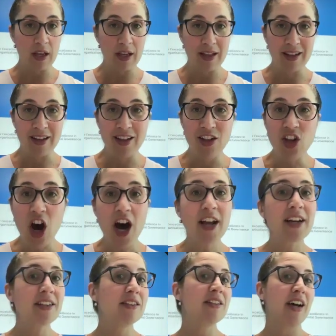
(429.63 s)
not
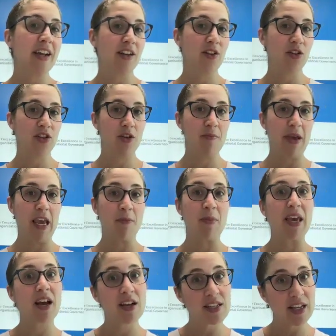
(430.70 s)
entitled to make
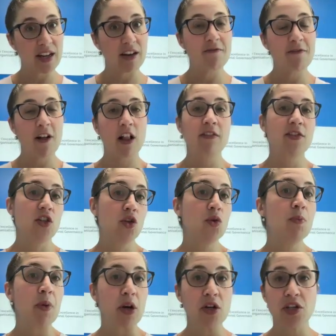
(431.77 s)
because it involves you
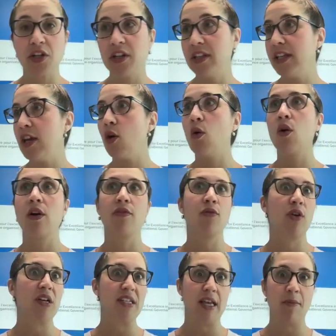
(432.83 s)
personally, or for
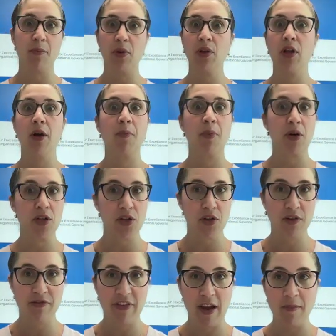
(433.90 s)
example, a personal
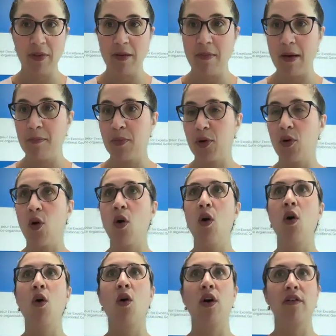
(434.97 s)
family member,
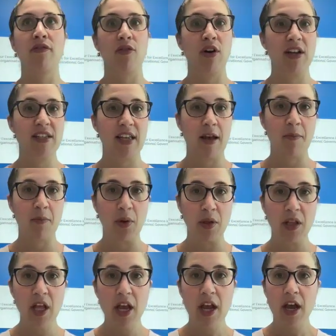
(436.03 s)
or for
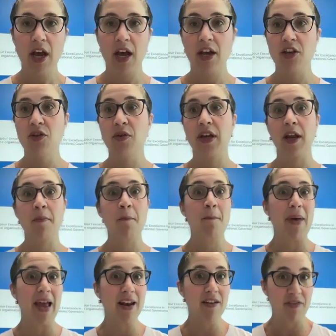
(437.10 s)
example, you can
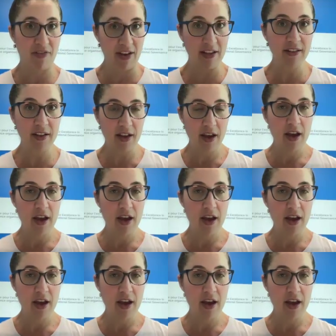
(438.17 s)
benefit